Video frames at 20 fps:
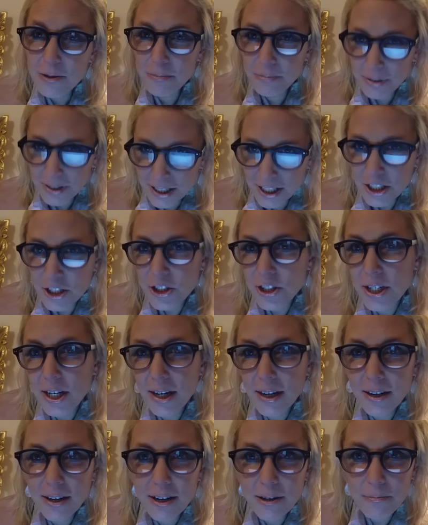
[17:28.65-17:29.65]
Please
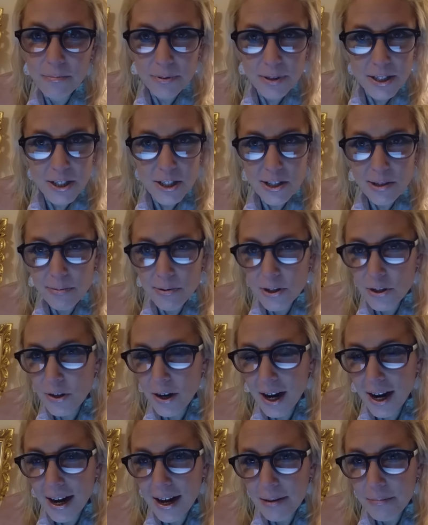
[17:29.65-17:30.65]
share and please
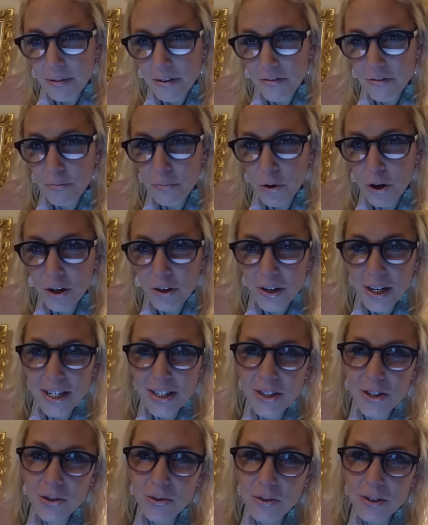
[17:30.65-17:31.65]
subscribe for more
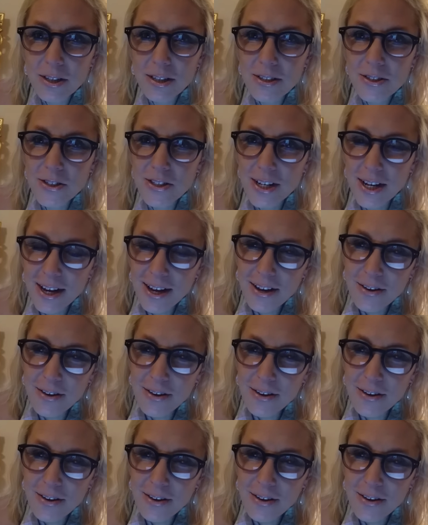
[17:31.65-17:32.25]
great tools,